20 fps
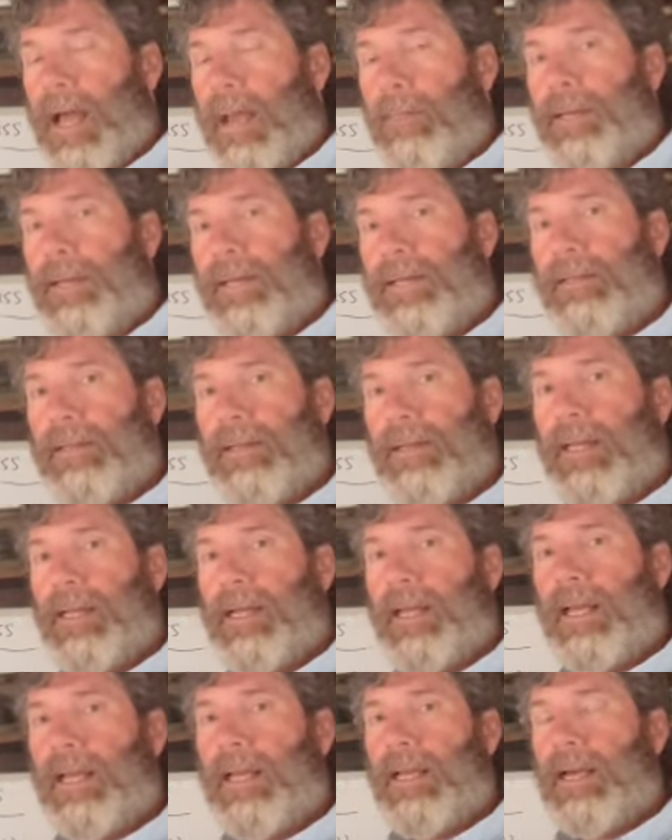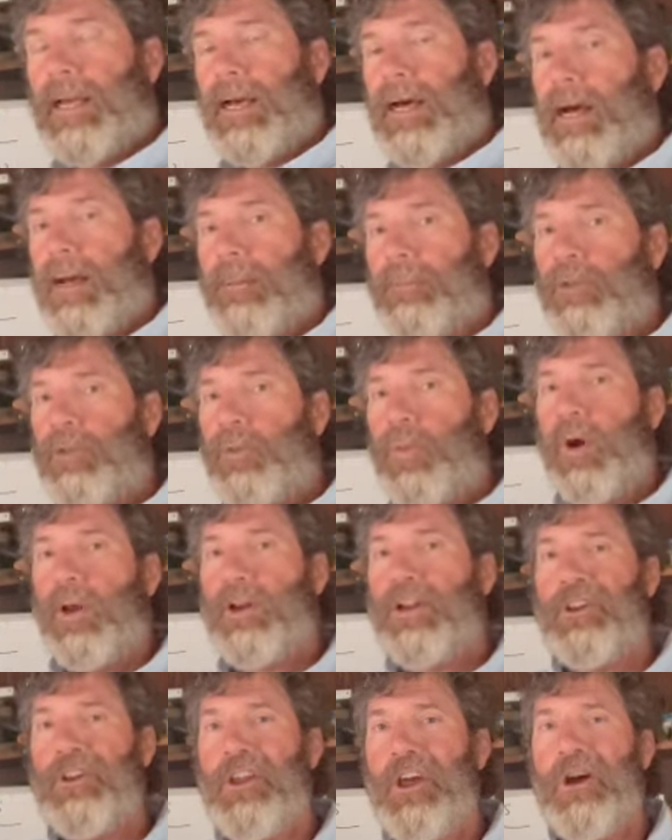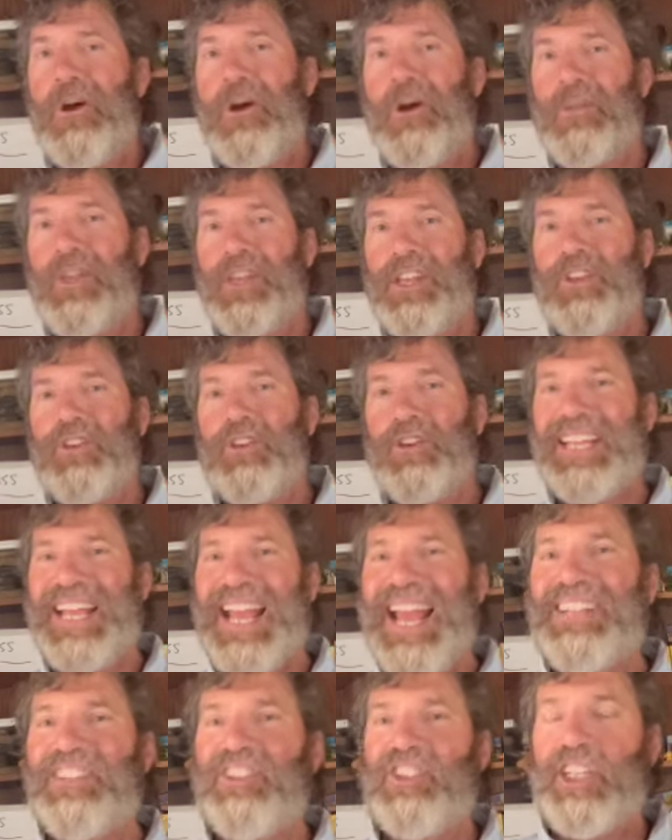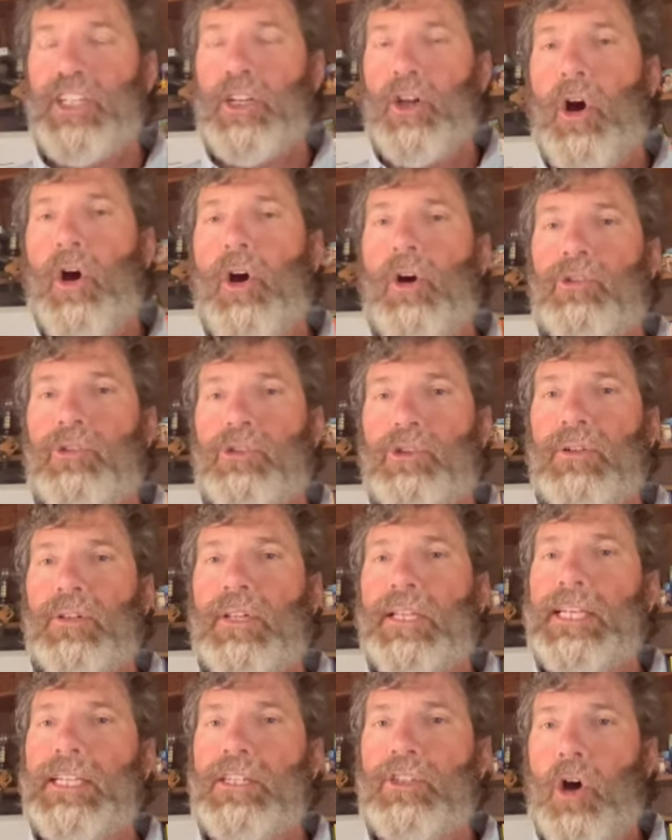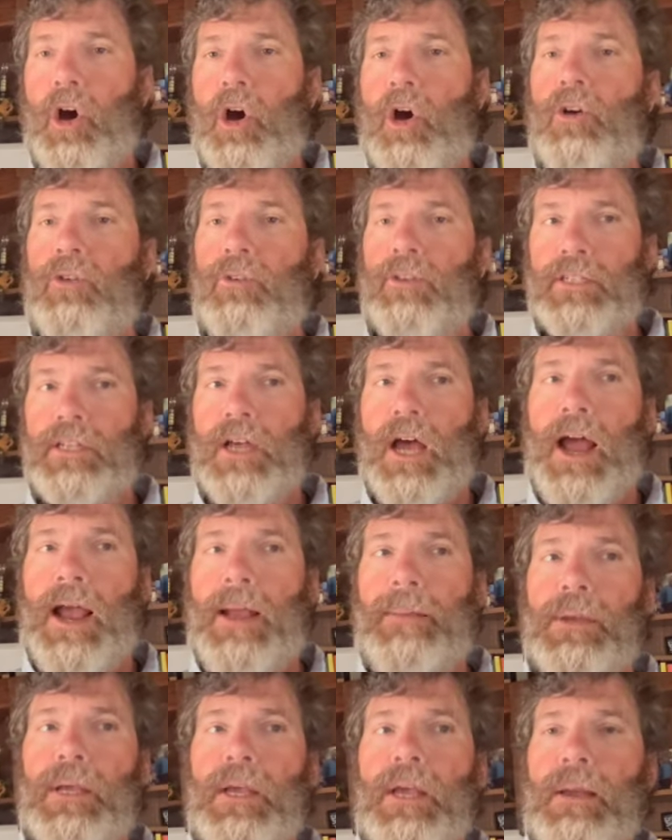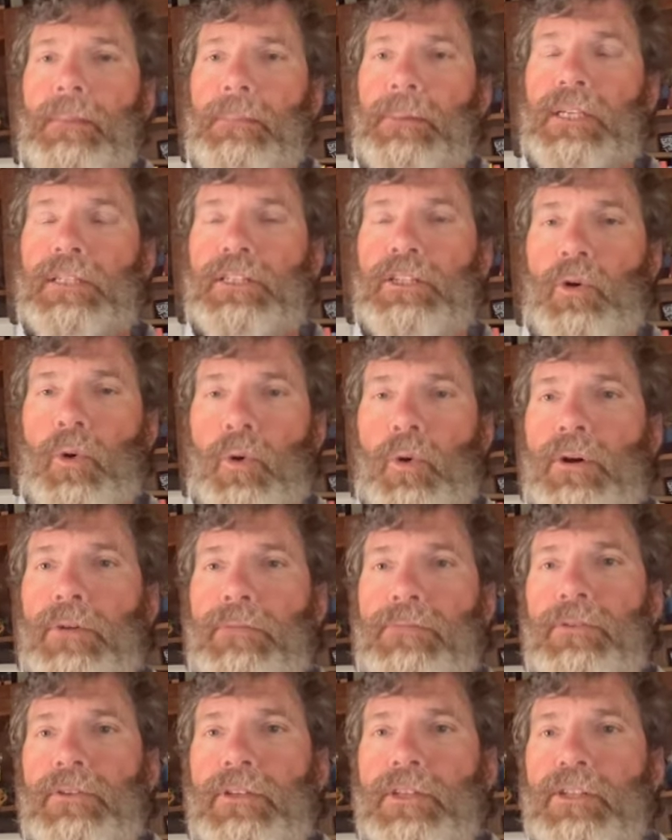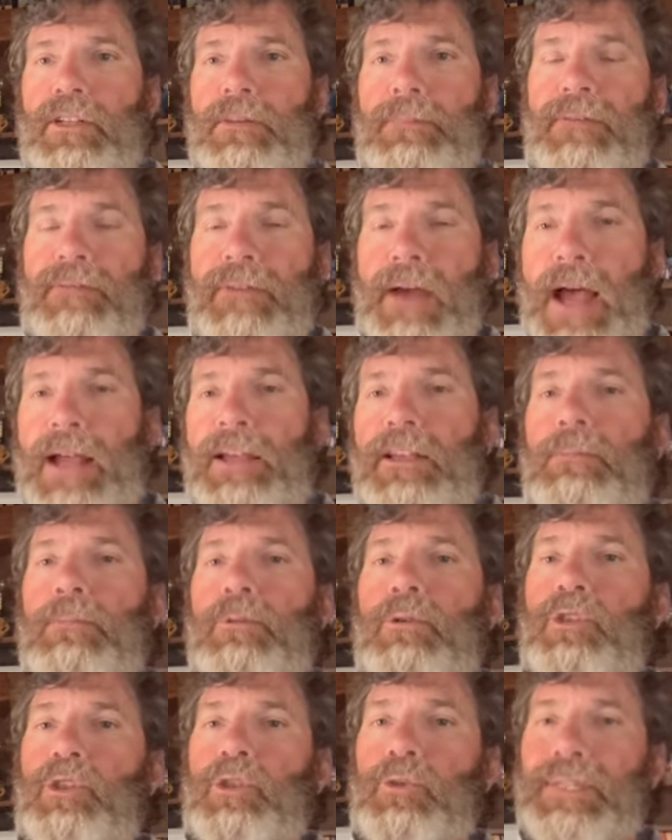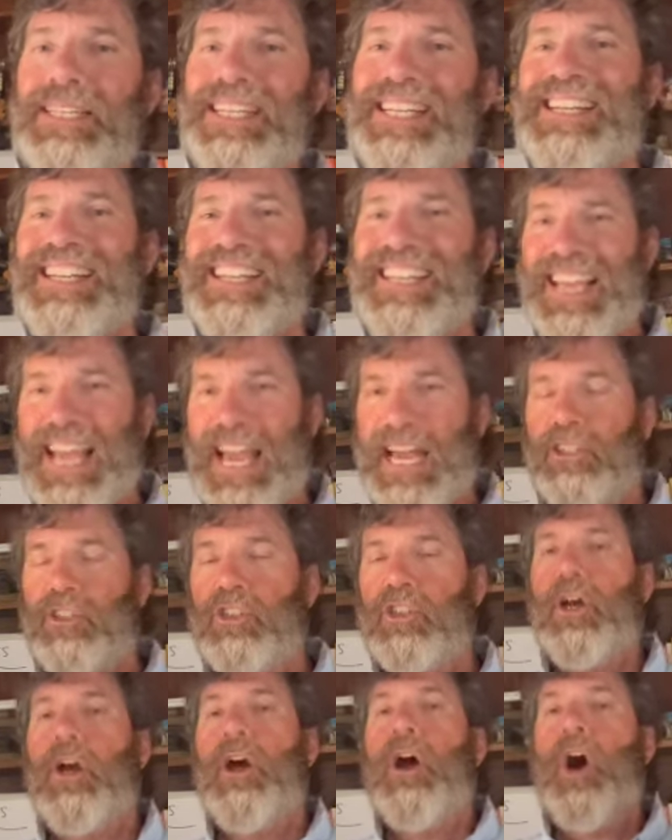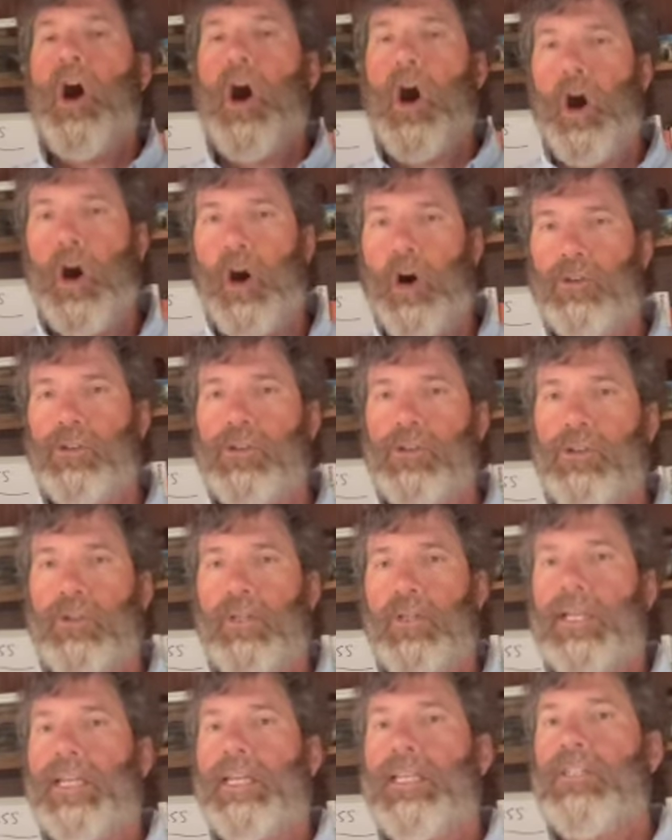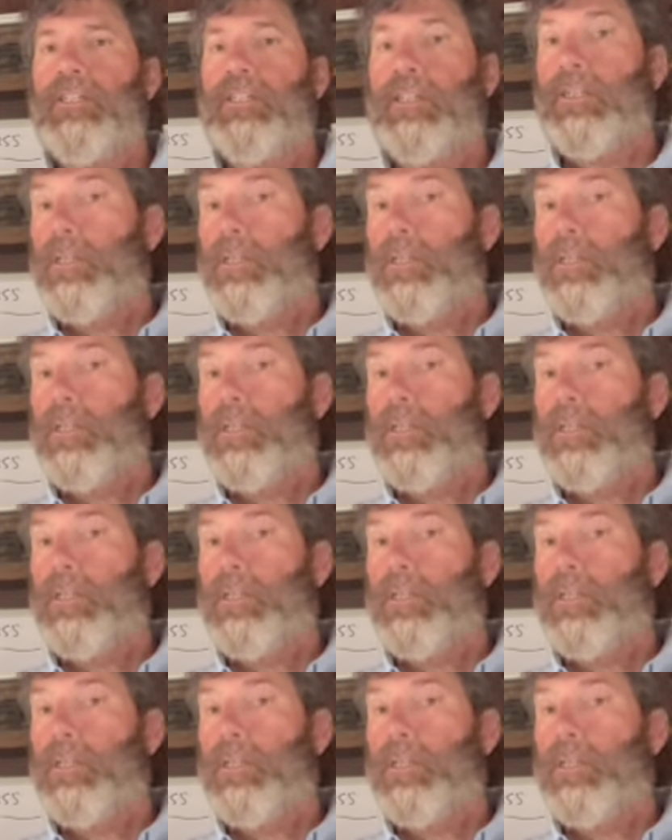I mean, you want to know that you're catching all your leads all the time, because in order for this to be valuable, you need to catch all your leads